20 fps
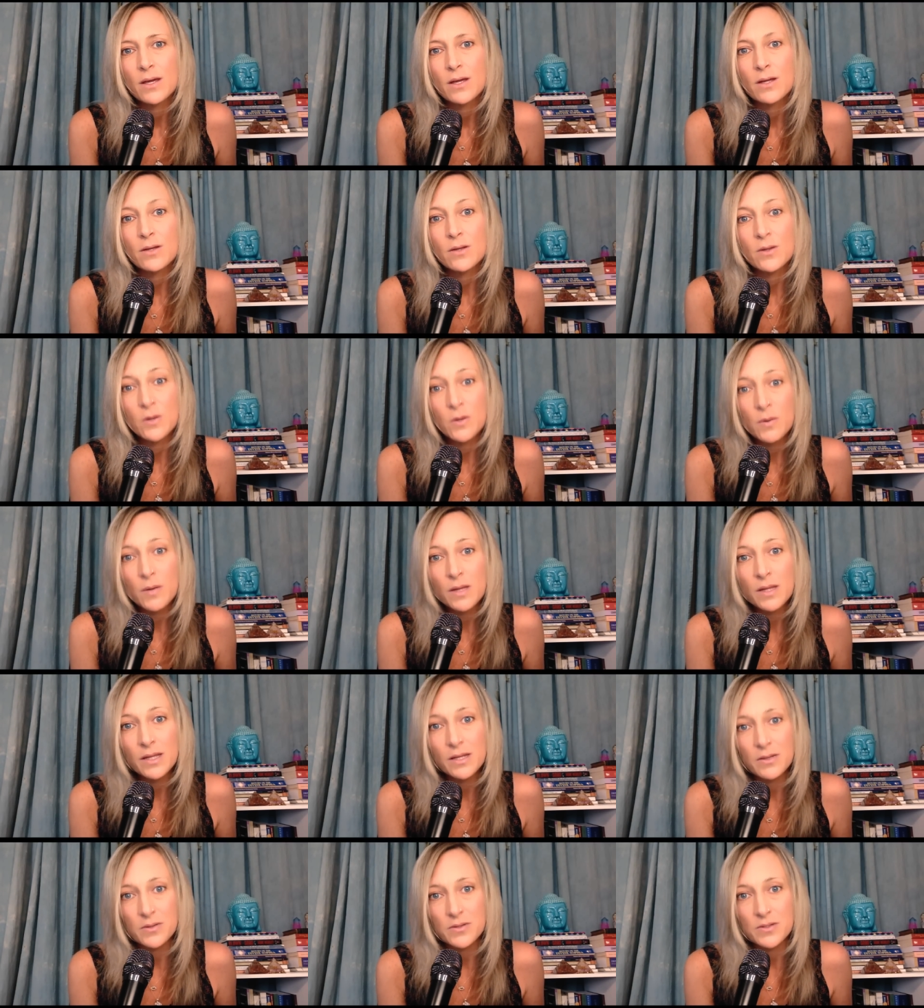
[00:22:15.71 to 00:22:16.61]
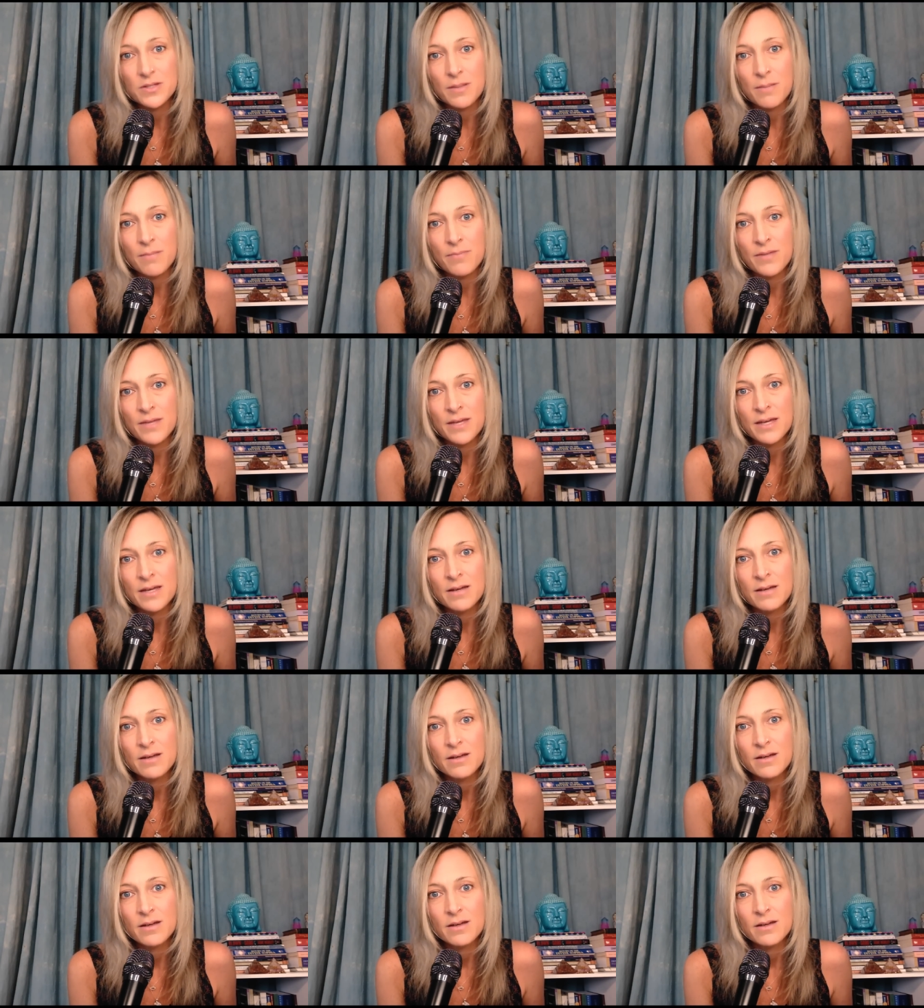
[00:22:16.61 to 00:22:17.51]
knew a little something
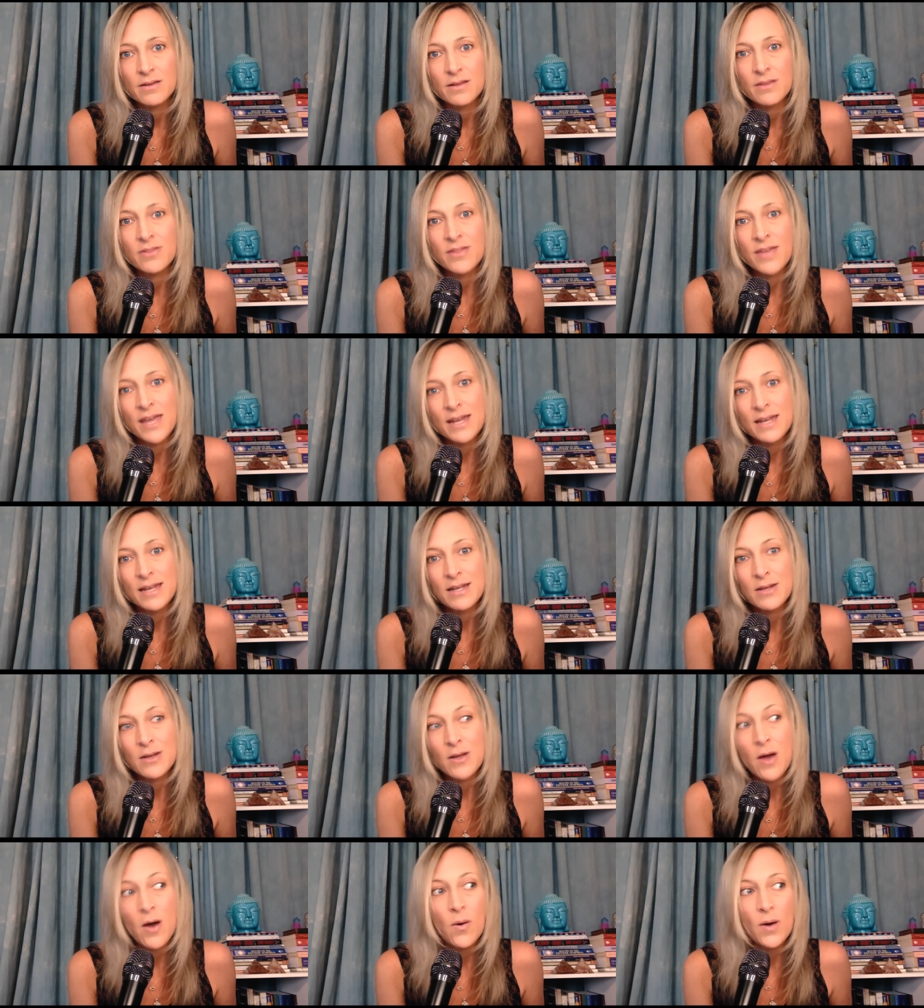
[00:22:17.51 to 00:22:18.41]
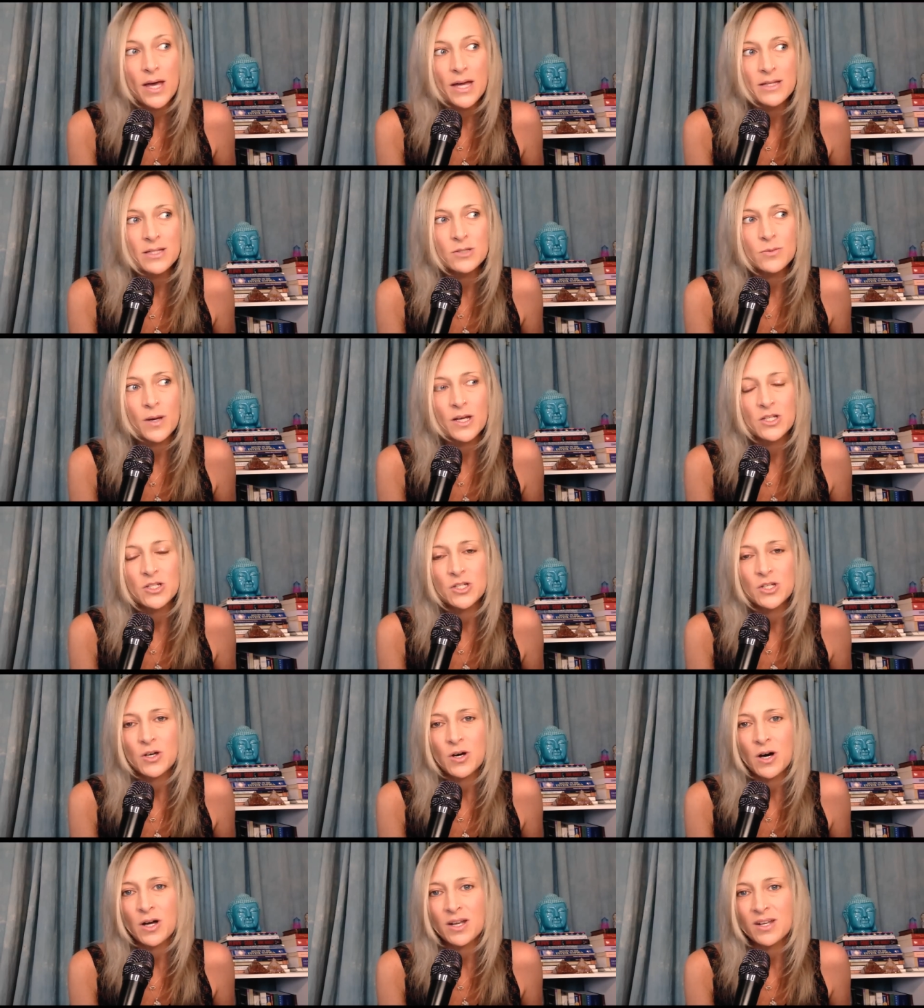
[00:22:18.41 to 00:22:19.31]
that they didn't know, hence why
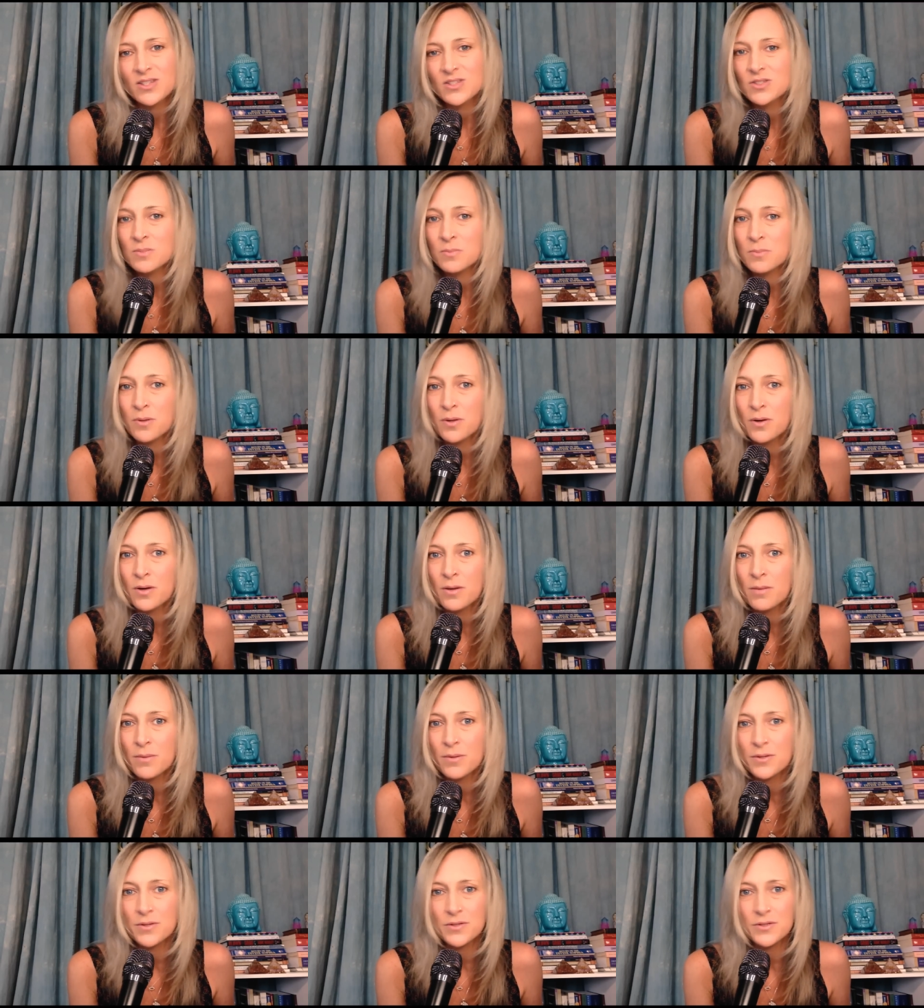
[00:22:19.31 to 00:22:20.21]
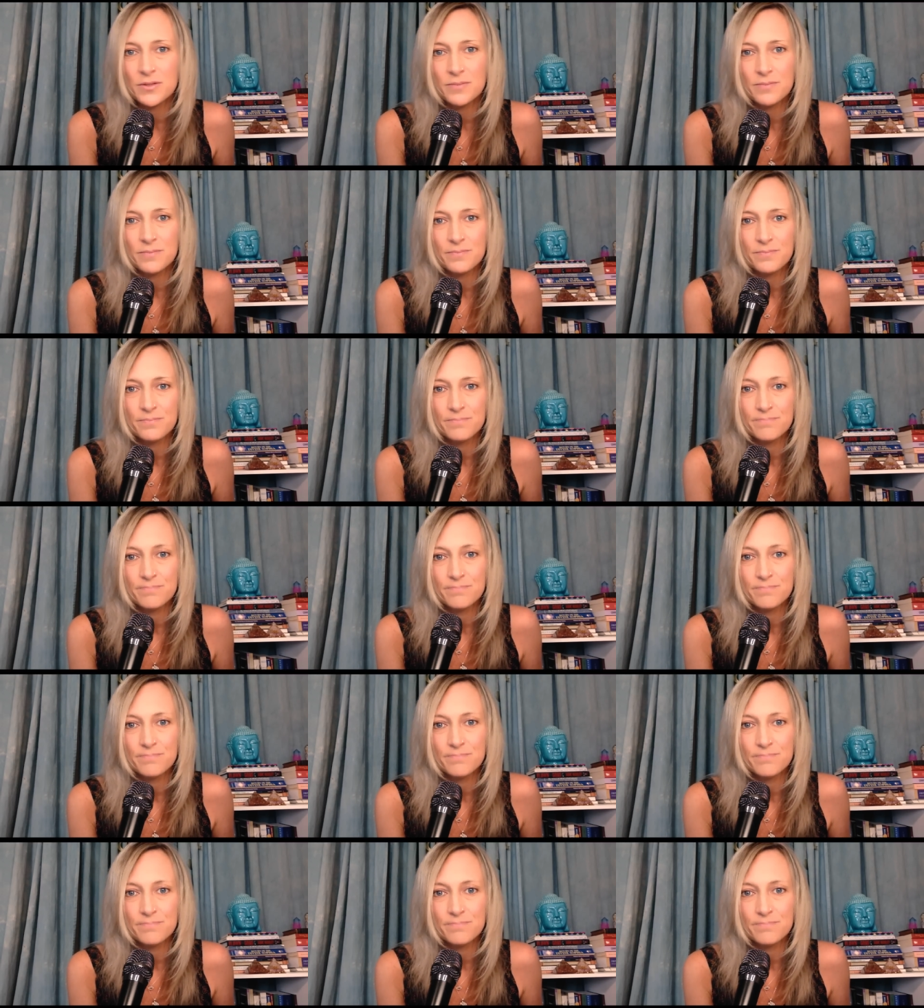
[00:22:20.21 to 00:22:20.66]
she called us deplorables.